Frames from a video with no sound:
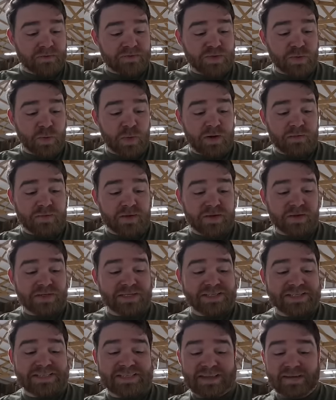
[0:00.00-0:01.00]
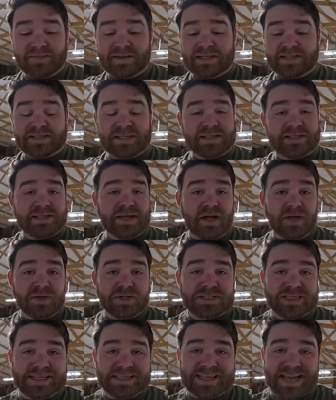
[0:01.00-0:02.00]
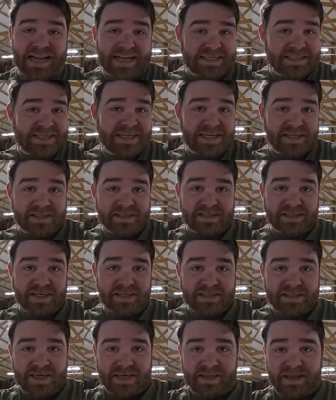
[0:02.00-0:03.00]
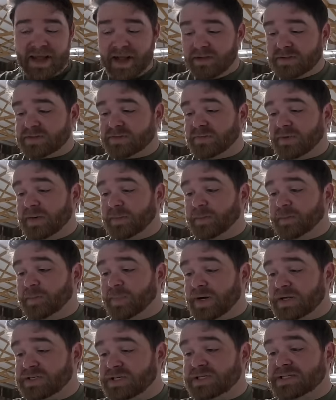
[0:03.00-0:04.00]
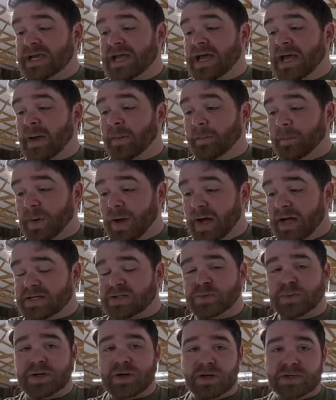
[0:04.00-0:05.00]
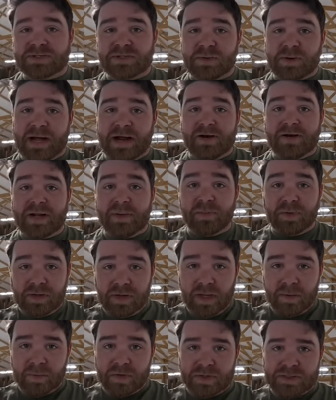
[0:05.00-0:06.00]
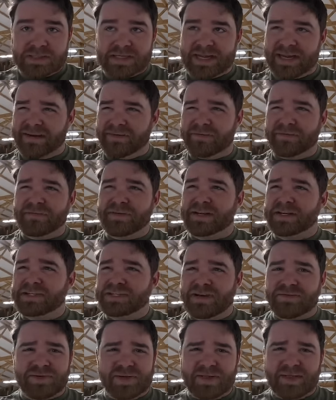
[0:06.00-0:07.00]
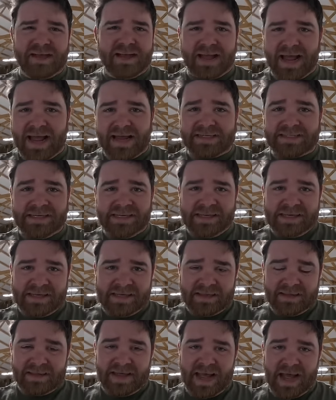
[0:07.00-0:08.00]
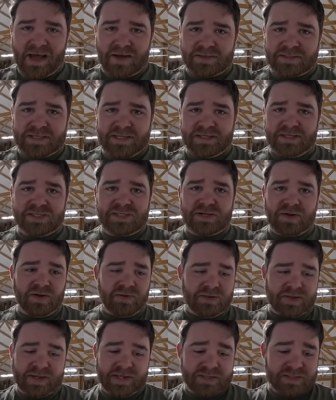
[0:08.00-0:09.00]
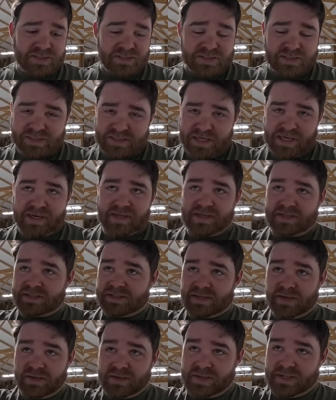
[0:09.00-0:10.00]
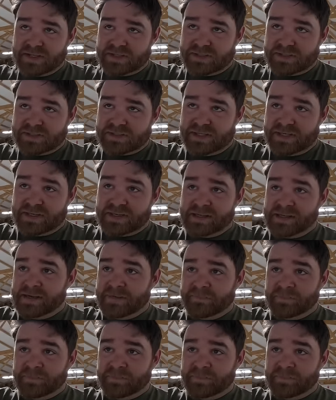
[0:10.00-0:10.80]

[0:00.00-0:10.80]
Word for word: of $1,276.19 in the house flip budget, but we also hired a plumber to kind of finish everything at the house. He installed the kitchen sink, installed the kitchen sink